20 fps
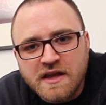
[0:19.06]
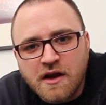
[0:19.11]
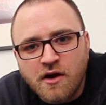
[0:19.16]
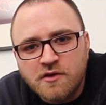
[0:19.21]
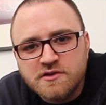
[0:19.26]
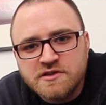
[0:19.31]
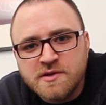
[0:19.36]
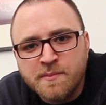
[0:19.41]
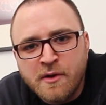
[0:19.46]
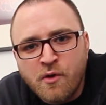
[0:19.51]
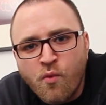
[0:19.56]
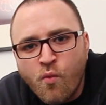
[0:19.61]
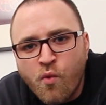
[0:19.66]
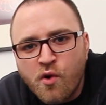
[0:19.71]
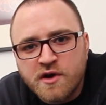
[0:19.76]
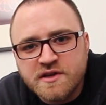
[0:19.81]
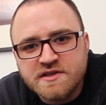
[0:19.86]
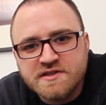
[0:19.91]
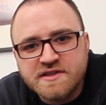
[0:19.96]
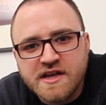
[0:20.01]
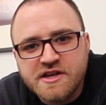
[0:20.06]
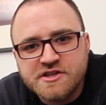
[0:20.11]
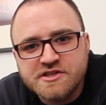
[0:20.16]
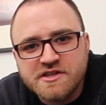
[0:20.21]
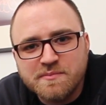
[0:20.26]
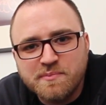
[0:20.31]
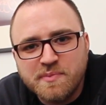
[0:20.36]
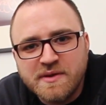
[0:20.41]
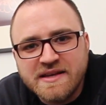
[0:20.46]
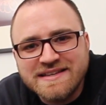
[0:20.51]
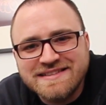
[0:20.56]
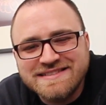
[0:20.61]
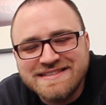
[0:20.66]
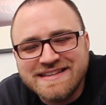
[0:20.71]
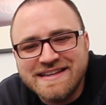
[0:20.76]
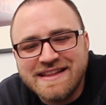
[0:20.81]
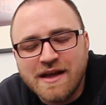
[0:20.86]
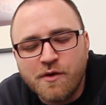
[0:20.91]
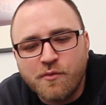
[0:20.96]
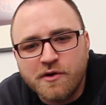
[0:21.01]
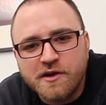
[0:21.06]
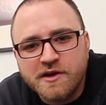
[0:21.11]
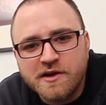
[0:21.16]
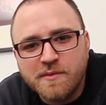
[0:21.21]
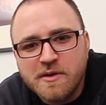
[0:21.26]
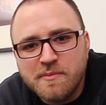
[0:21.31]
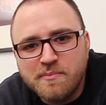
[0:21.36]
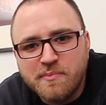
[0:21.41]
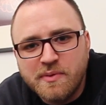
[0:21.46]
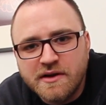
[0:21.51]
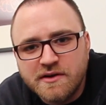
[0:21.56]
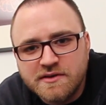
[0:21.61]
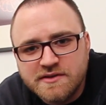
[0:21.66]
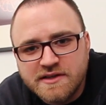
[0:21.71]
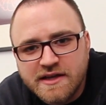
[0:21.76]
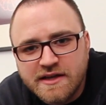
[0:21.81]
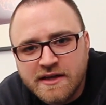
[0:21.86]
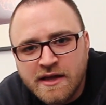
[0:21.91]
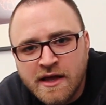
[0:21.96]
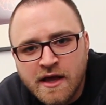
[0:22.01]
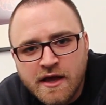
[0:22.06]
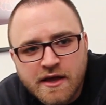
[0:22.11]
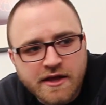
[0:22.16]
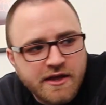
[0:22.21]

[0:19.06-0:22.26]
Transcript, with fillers: the ultimate workstation P C that we're gonna be building